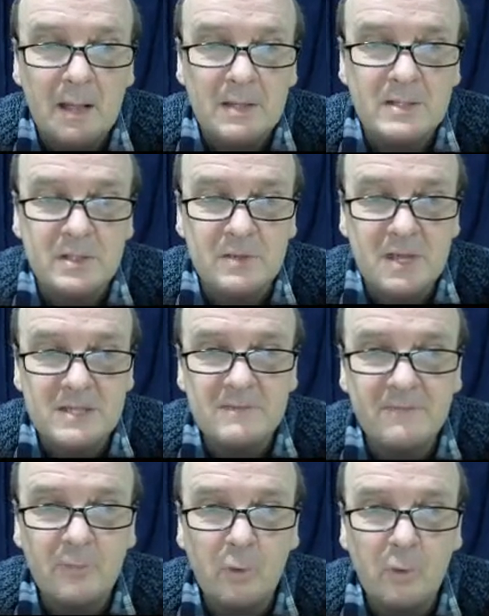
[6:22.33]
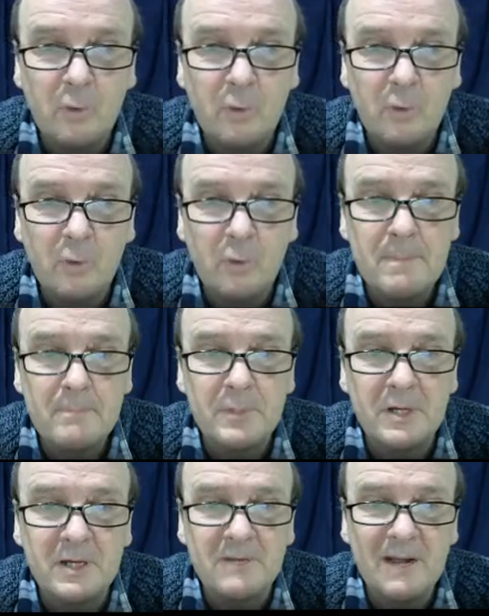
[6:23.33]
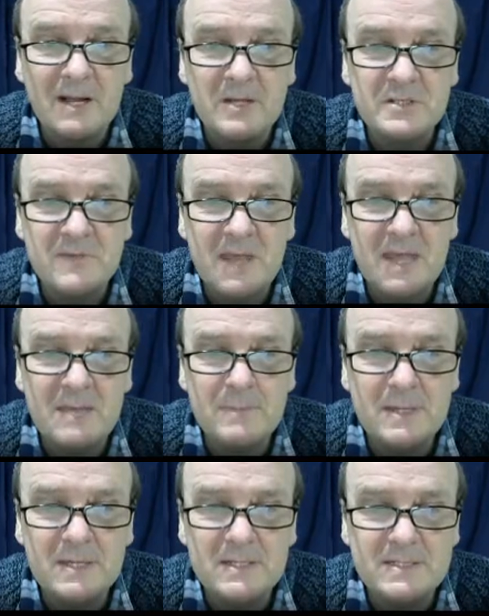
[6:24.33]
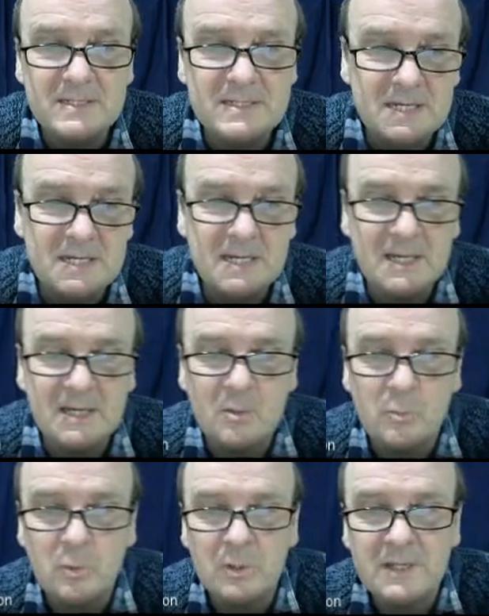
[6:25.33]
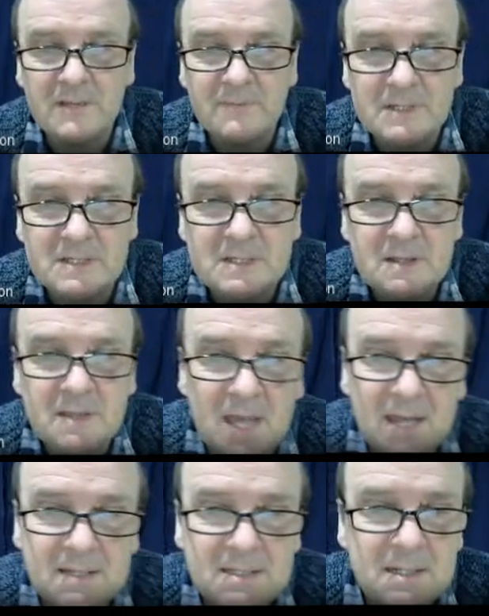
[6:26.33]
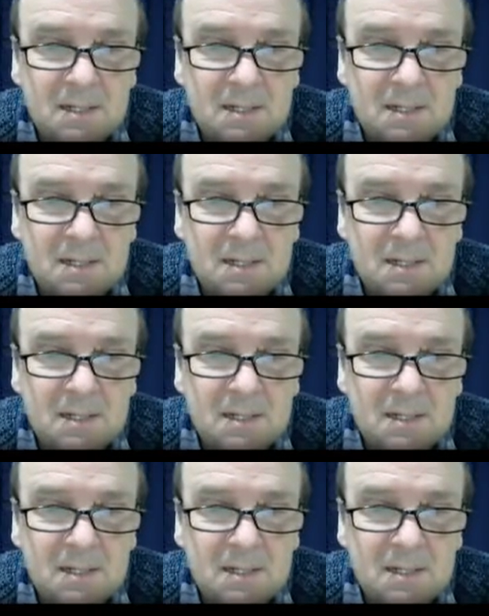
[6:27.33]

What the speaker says: So there's the formula. Putting the values of A, B, and C in will give us that.